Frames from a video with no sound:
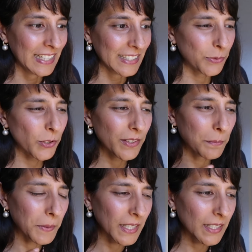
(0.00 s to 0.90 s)
So we've got this
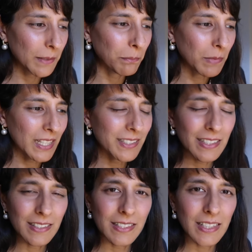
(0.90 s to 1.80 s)
big Mars
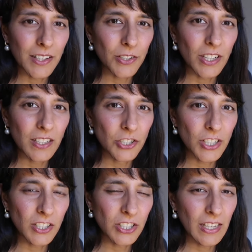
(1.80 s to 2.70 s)
and Saturn
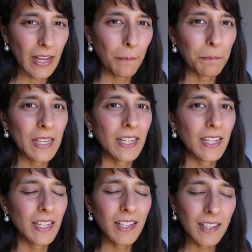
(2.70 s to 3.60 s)
conjunction
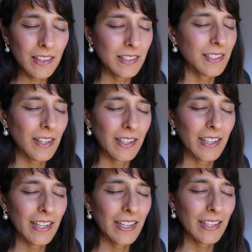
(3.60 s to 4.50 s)
happening in the
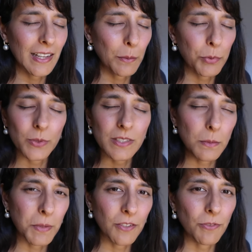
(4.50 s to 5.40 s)
sky in April. It's
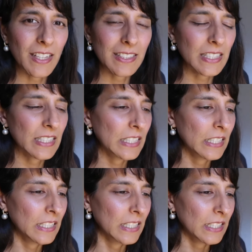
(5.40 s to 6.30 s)
the big event.
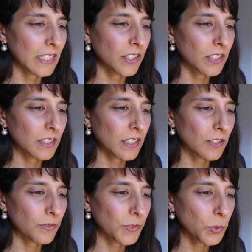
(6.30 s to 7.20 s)
Now it's going
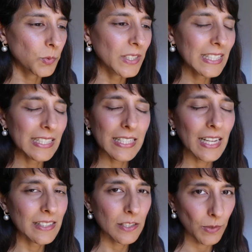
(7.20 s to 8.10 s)
to feel really
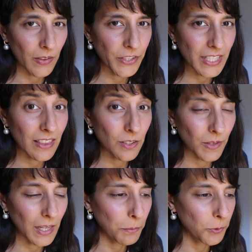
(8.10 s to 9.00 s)
intense around the tenth of
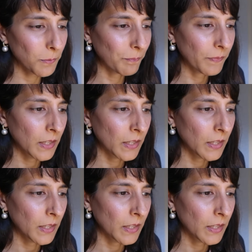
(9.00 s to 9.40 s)
April,